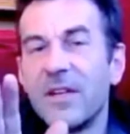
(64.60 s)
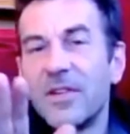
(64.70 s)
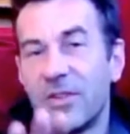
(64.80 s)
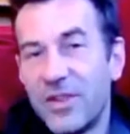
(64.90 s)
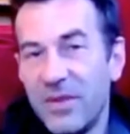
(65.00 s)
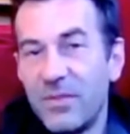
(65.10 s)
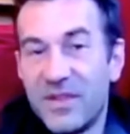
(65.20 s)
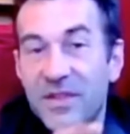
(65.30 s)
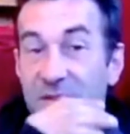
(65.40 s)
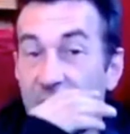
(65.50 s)
She was
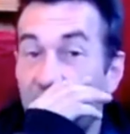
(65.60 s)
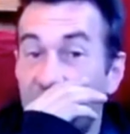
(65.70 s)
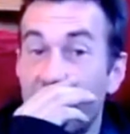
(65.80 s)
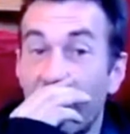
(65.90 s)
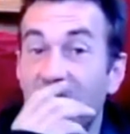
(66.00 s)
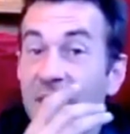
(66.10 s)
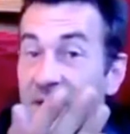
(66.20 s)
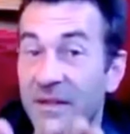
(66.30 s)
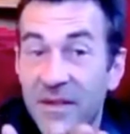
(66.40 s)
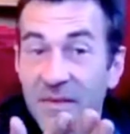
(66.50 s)
distraught this morning, and
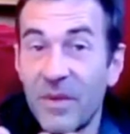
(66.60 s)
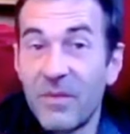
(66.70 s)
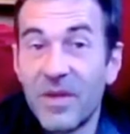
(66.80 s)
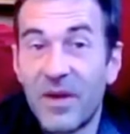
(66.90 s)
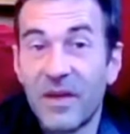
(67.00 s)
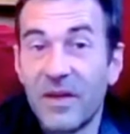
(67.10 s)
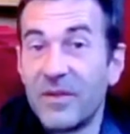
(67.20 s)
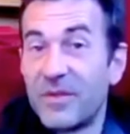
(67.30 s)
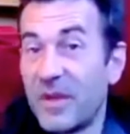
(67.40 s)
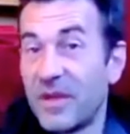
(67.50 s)
we were talking on
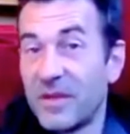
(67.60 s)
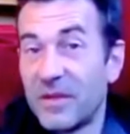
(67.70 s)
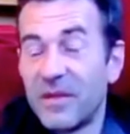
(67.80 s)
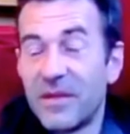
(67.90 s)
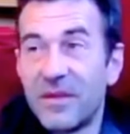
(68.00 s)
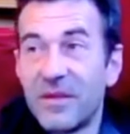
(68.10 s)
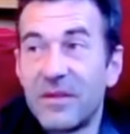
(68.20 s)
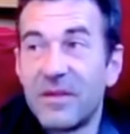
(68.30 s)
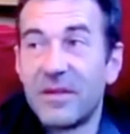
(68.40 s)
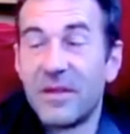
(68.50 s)
Twitter
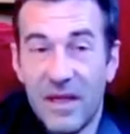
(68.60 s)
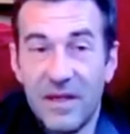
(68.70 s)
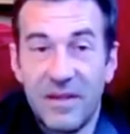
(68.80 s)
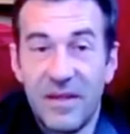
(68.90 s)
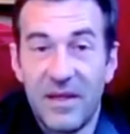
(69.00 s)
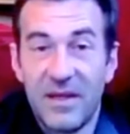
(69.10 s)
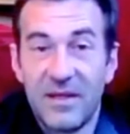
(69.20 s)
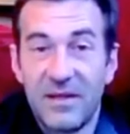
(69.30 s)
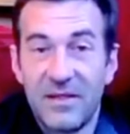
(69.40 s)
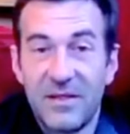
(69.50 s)
and uh,
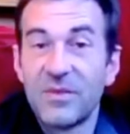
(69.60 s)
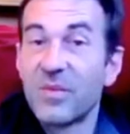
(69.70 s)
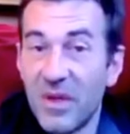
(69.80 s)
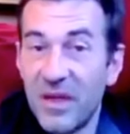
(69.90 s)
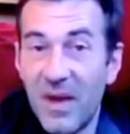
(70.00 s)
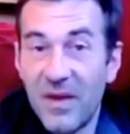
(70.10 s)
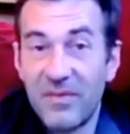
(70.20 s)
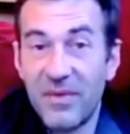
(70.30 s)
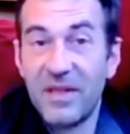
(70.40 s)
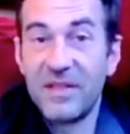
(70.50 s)
she was worried about her
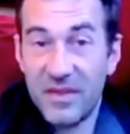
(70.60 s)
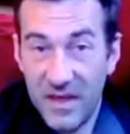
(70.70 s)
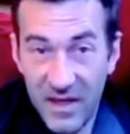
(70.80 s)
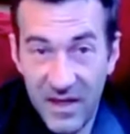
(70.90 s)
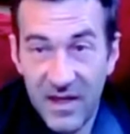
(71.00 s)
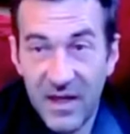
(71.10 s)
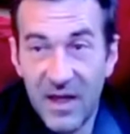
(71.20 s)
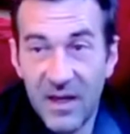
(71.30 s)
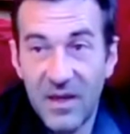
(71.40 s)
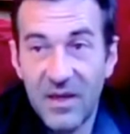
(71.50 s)
friends
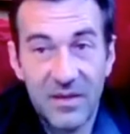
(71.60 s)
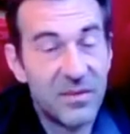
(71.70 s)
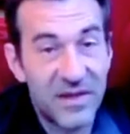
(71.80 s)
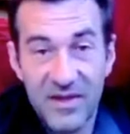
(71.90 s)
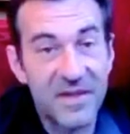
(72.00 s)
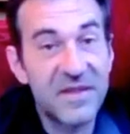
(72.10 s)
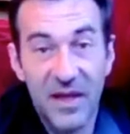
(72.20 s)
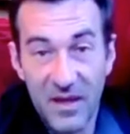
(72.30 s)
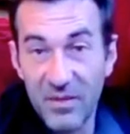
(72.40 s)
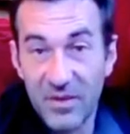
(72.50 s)
uh, because of this
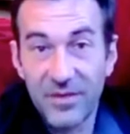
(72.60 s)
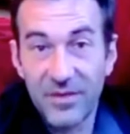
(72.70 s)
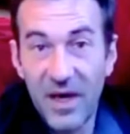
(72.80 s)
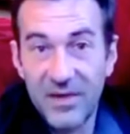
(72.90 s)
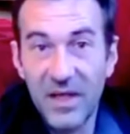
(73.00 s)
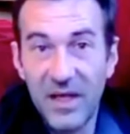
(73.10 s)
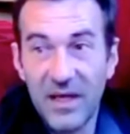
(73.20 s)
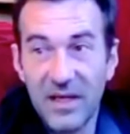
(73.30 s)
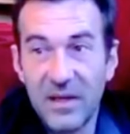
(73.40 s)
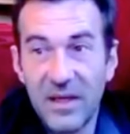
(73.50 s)
terrible tragedy
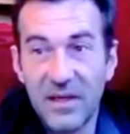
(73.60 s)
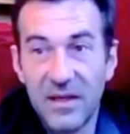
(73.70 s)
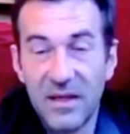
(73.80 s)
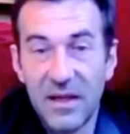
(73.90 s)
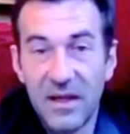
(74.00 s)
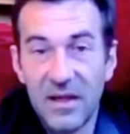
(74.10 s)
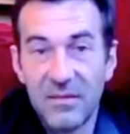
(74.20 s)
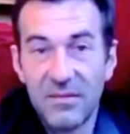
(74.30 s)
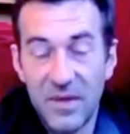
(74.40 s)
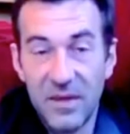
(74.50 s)
in in, uh,
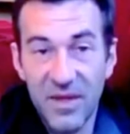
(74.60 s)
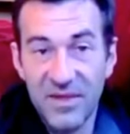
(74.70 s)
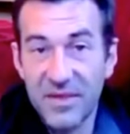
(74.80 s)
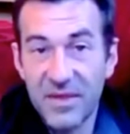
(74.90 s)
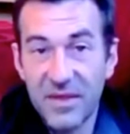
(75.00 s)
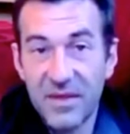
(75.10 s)
in Brussels.